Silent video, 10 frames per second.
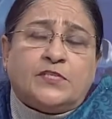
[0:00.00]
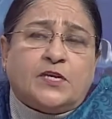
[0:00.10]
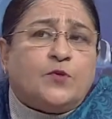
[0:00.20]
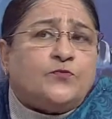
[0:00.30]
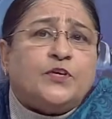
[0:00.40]

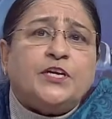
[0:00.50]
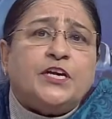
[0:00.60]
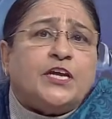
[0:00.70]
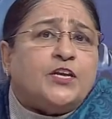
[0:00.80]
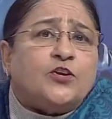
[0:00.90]
Some of the
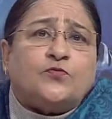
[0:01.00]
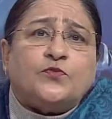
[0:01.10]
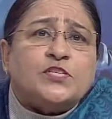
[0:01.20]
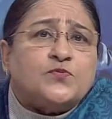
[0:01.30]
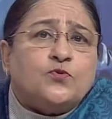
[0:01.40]
DNA
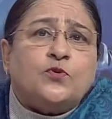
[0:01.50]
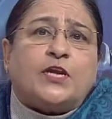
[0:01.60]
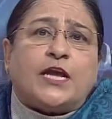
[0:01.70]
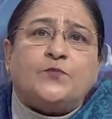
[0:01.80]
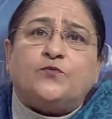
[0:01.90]
of the
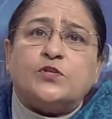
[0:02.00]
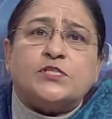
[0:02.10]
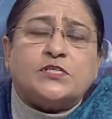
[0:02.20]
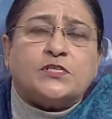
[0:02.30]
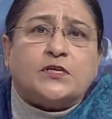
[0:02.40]
smooth type
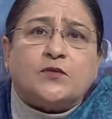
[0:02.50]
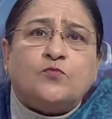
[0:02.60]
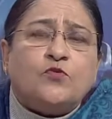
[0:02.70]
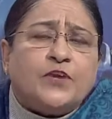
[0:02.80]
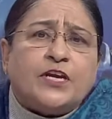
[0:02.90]
was
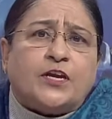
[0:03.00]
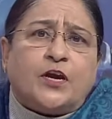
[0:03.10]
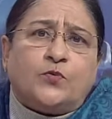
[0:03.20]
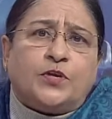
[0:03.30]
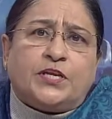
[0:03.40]
moving
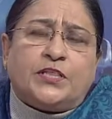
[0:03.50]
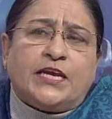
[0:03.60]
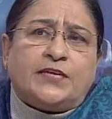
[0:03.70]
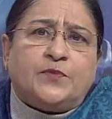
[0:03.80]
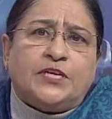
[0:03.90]
around
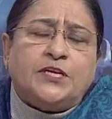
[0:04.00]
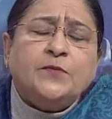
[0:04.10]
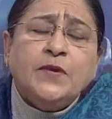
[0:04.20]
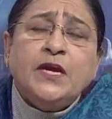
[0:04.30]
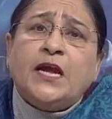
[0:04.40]
in that medium